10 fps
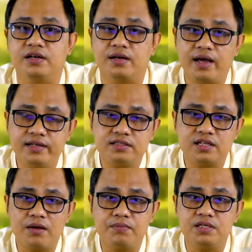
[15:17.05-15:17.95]
the right
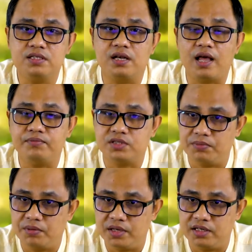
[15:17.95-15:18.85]
time is
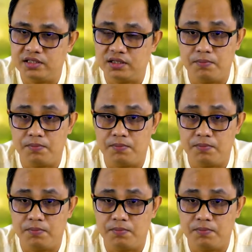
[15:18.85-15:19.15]
life-saving medicine,